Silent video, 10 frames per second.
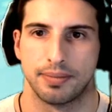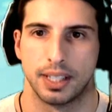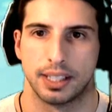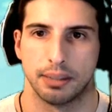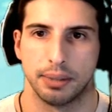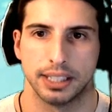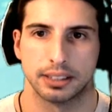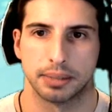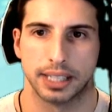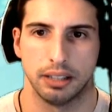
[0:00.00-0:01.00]
Can we get
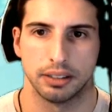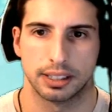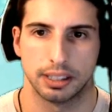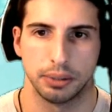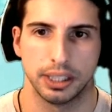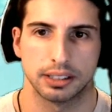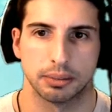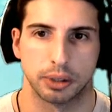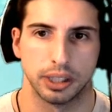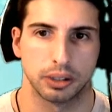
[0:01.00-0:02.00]
some count? Can we get some
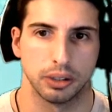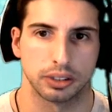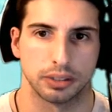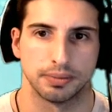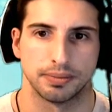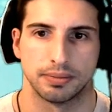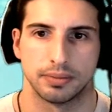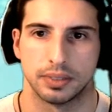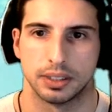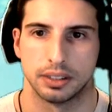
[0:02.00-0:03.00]
criticals?
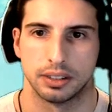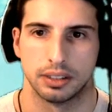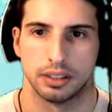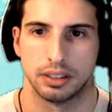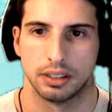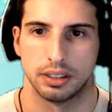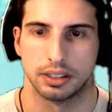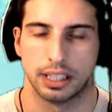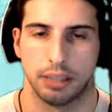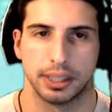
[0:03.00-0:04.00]

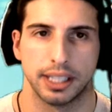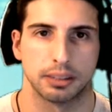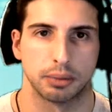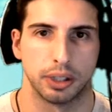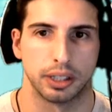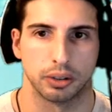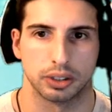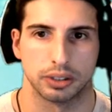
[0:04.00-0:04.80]
Can we get some criticals?